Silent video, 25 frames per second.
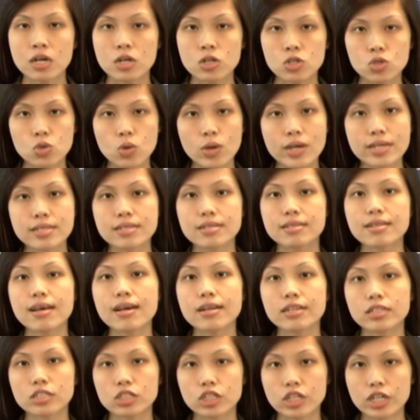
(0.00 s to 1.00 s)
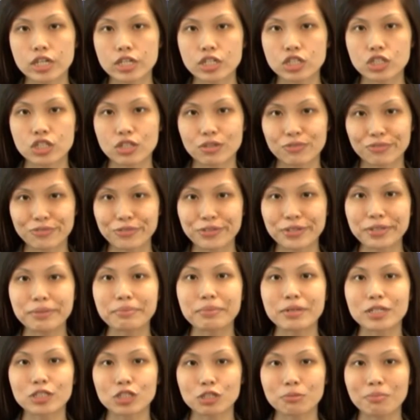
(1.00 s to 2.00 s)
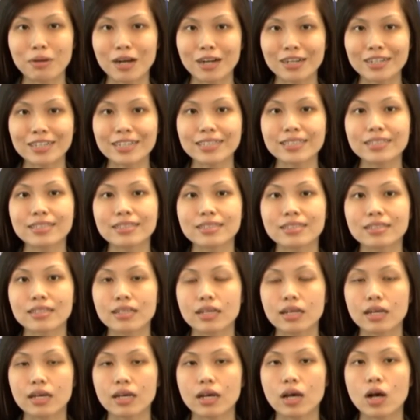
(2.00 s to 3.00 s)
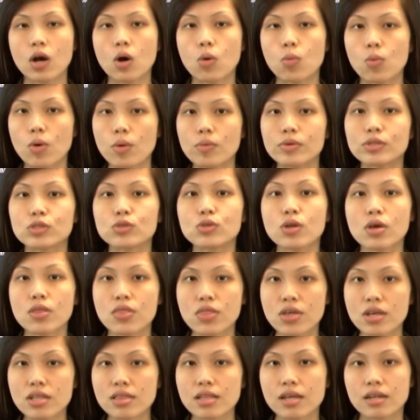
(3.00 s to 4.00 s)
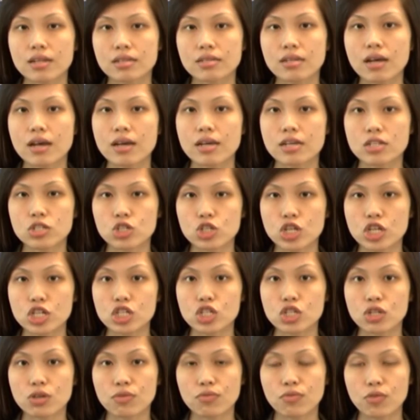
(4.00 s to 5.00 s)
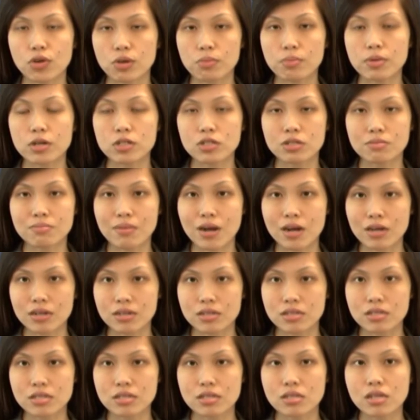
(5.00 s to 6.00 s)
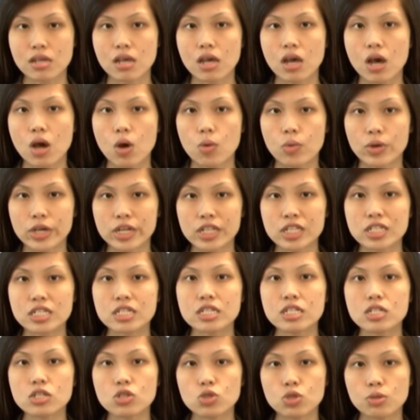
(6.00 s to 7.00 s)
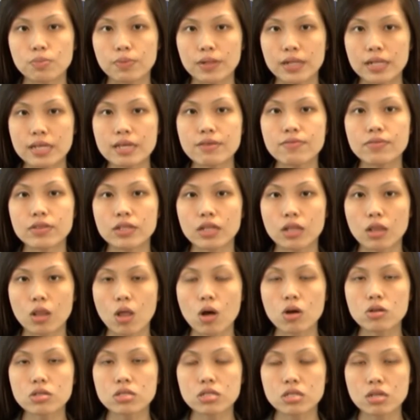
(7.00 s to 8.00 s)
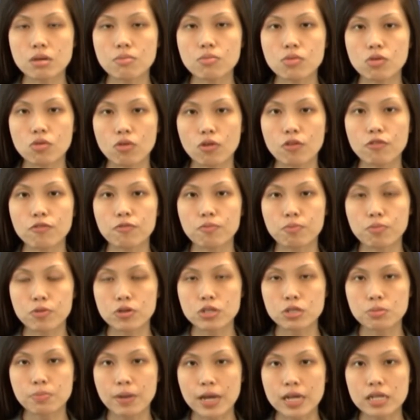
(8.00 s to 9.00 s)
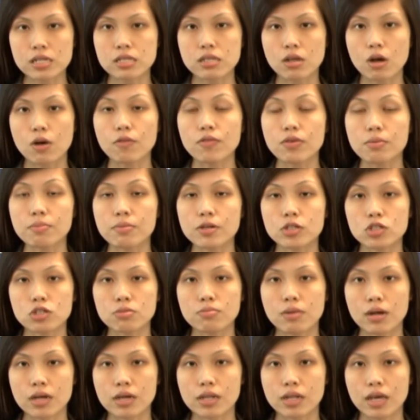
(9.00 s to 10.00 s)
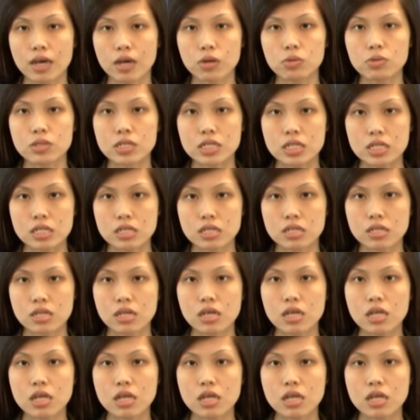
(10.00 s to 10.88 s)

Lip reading: So has the tide changed for emerging markets? Well, we do not think that the tide has changed for emerging markets. We continue to believe in the long-term growth prospects of emerging market equities.